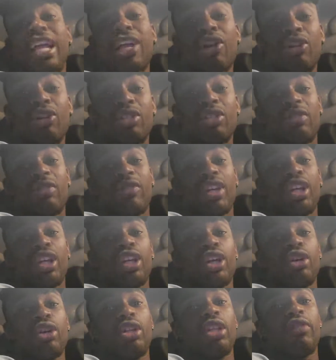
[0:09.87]
on this
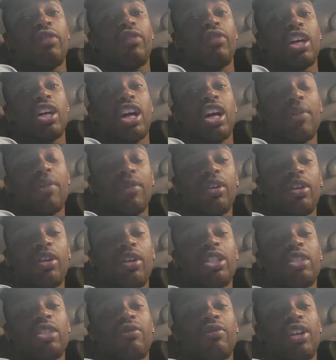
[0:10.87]
video, leave a comment on
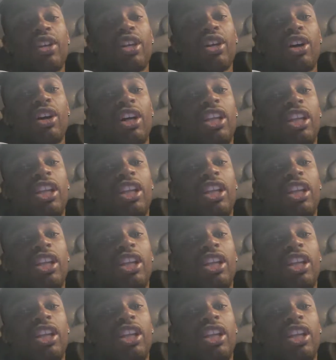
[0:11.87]
this video. I'll